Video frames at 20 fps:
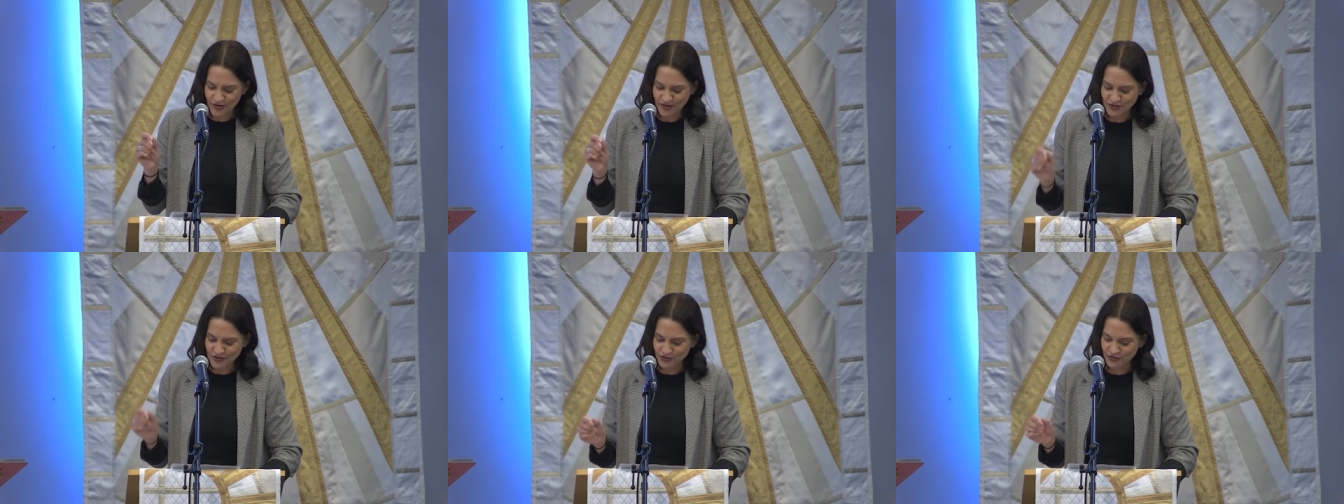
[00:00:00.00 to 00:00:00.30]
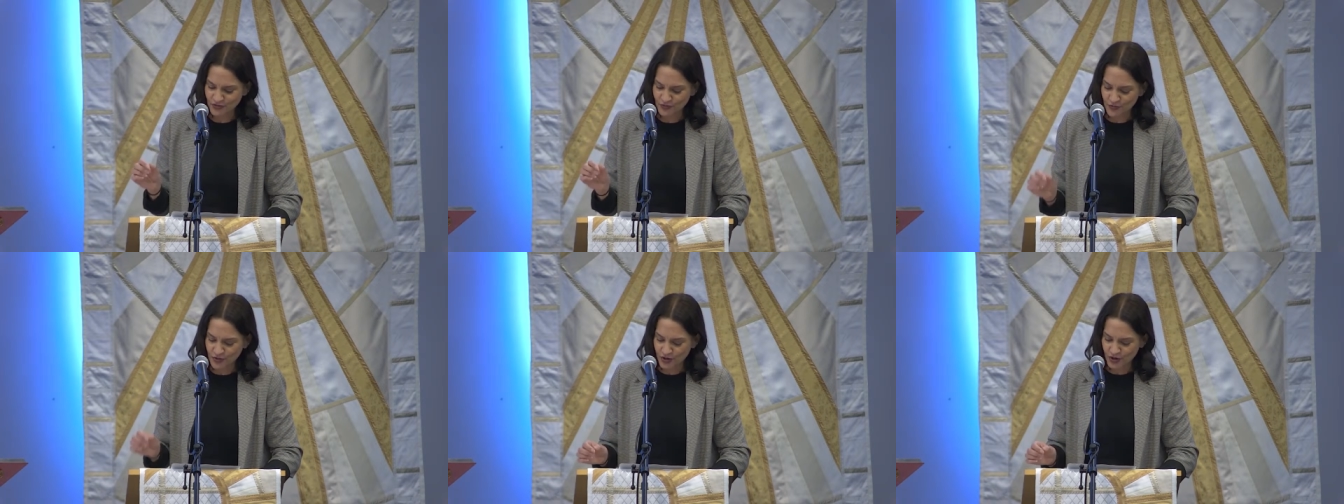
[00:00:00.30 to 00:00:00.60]
and do
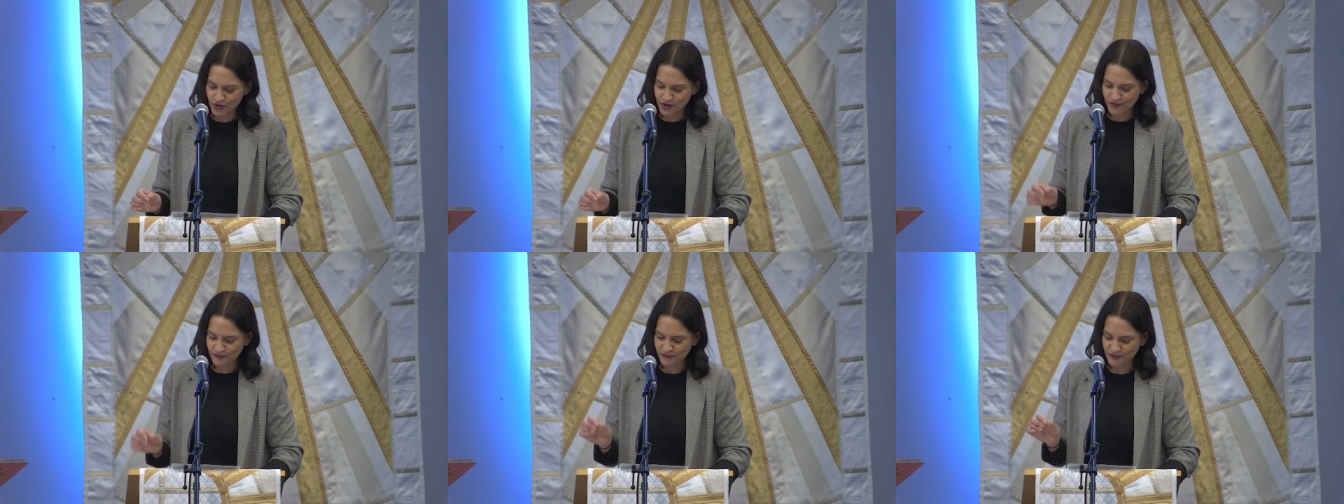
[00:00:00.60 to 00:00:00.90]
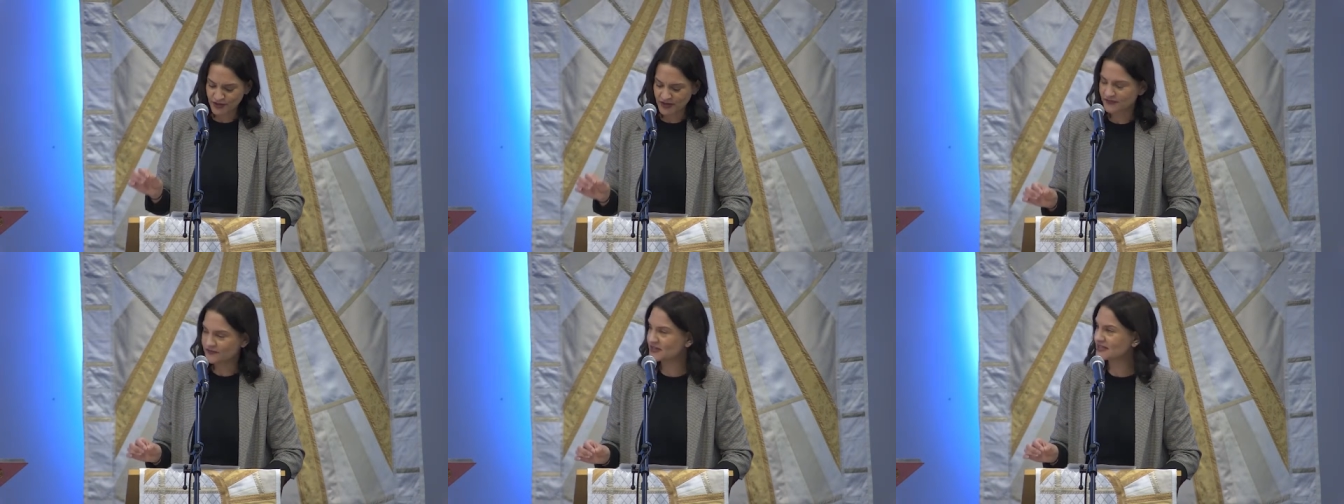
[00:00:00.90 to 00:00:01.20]
the work of
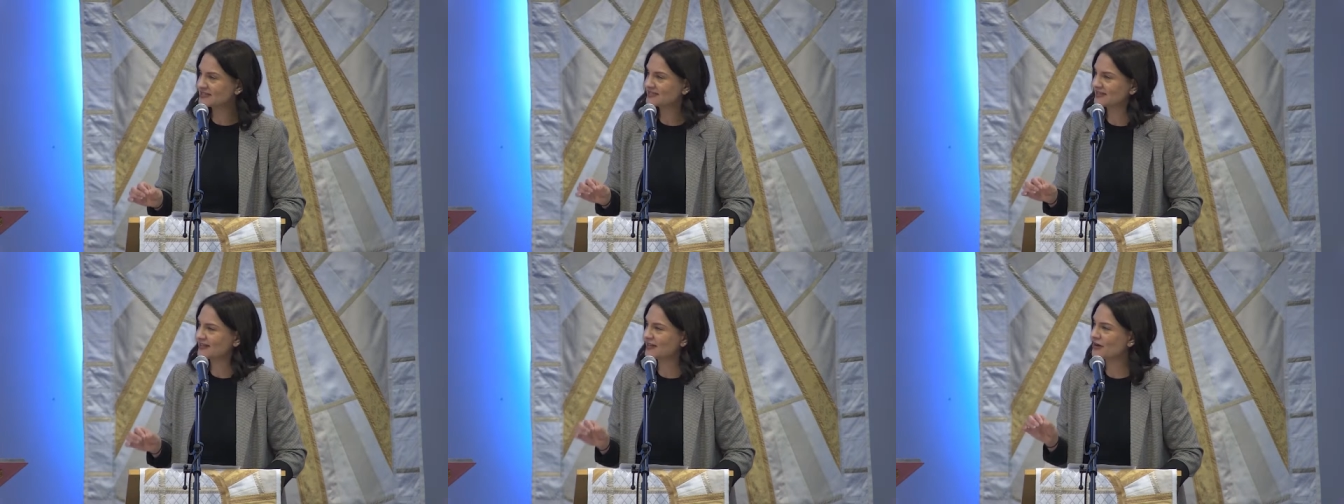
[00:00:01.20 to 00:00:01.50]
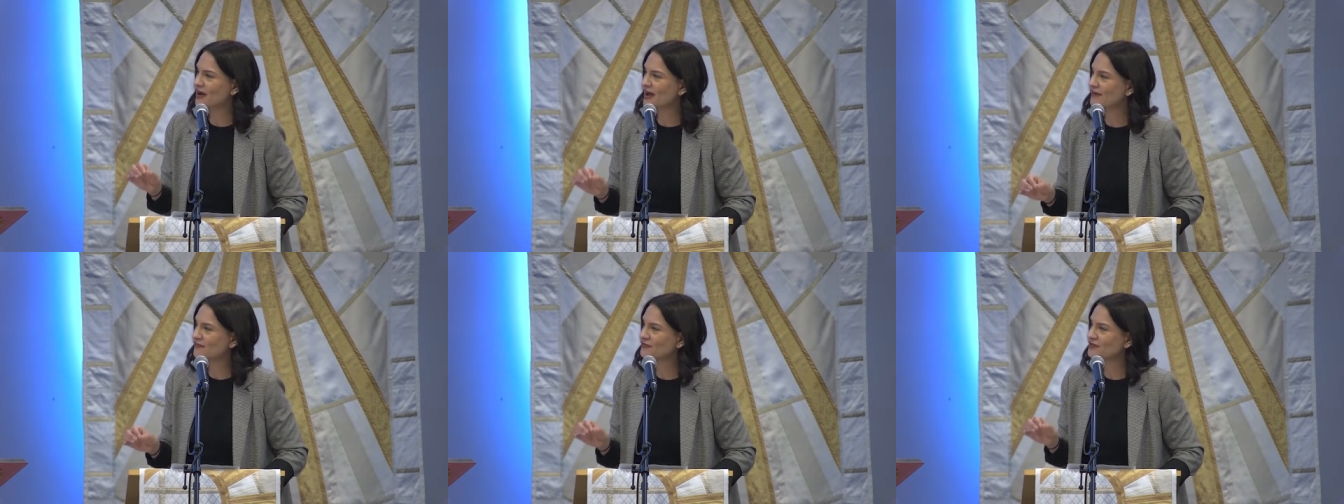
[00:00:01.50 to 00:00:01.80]
forgiveness in their
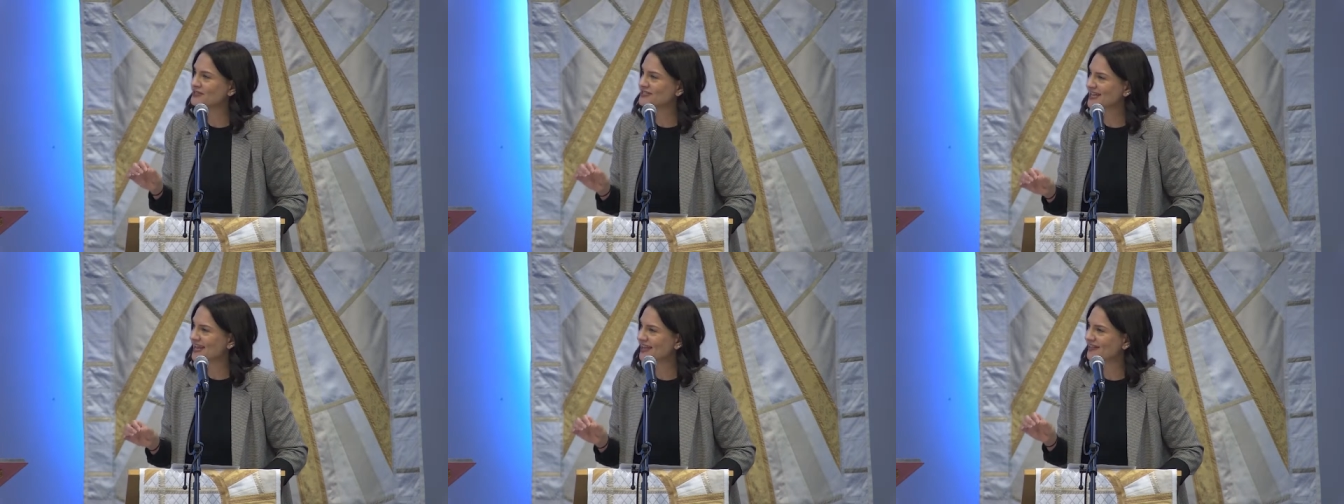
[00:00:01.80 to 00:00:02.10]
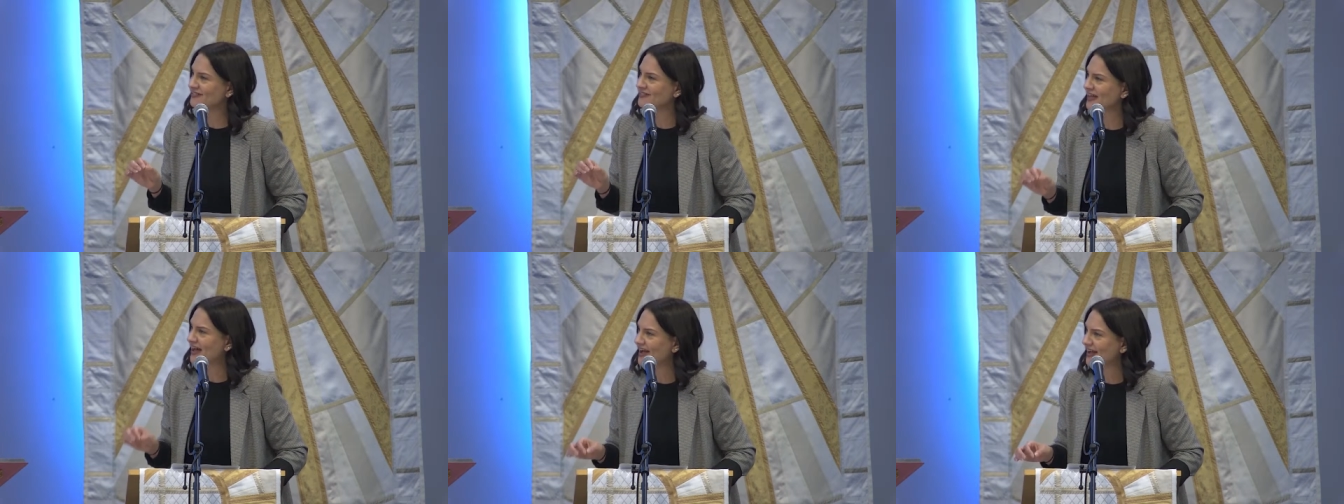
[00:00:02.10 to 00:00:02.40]
everyday
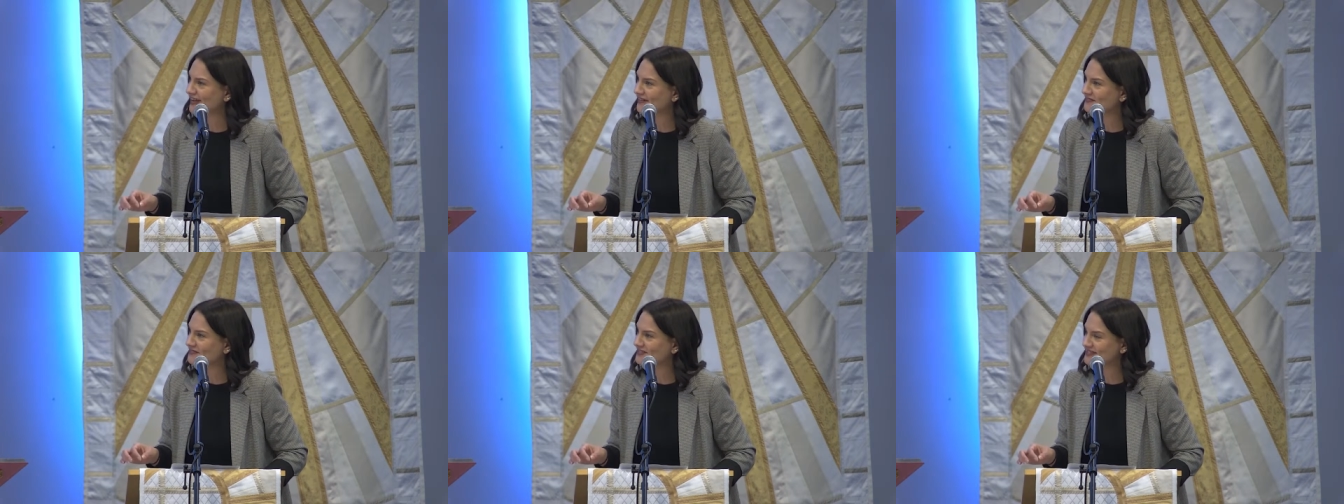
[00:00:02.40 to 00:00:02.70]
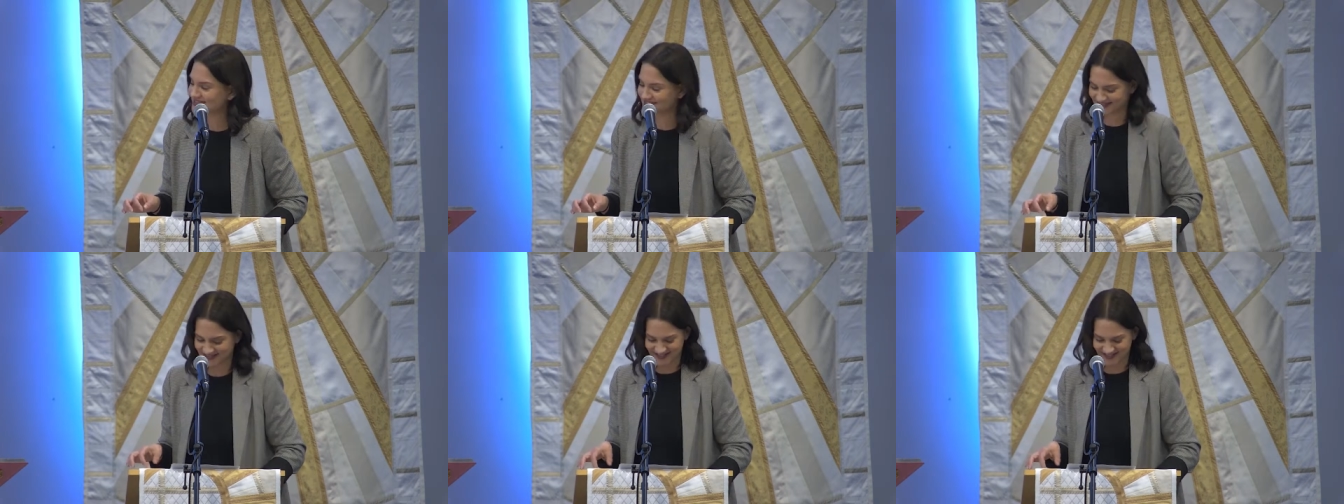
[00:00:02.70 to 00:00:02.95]
lives.